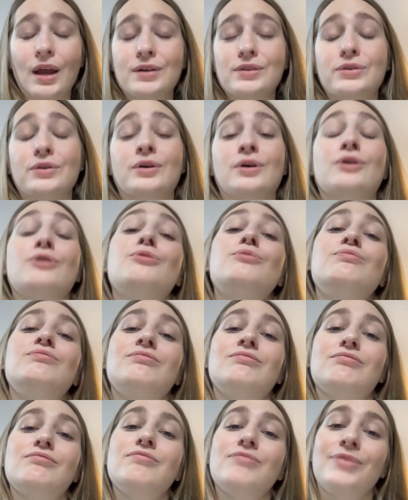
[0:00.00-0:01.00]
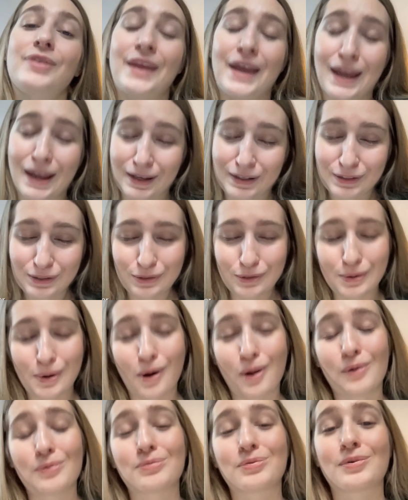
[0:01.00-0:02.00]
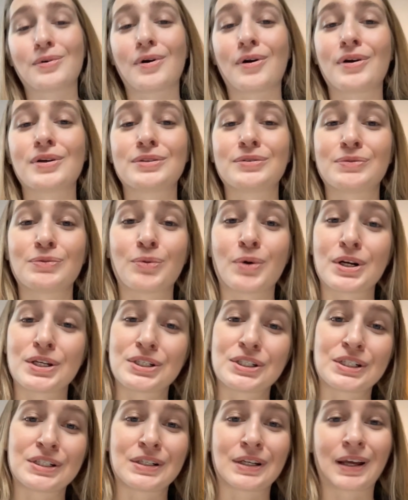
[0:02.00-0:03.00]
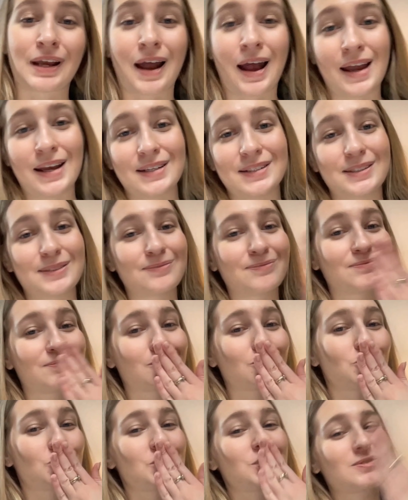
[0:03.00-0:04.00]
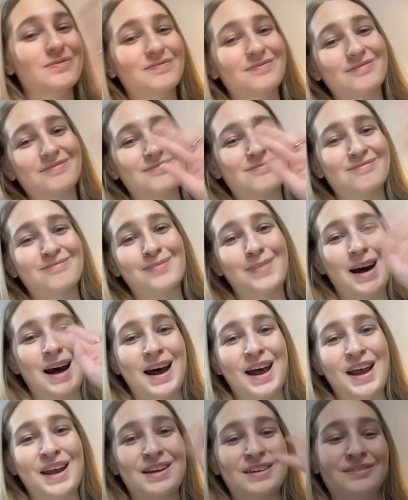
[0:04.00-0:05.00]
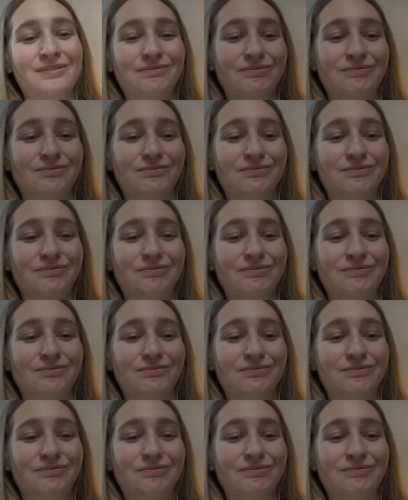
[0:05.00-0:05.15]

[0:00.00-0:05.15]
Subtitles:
So thanks you all for watching, guys. Bye.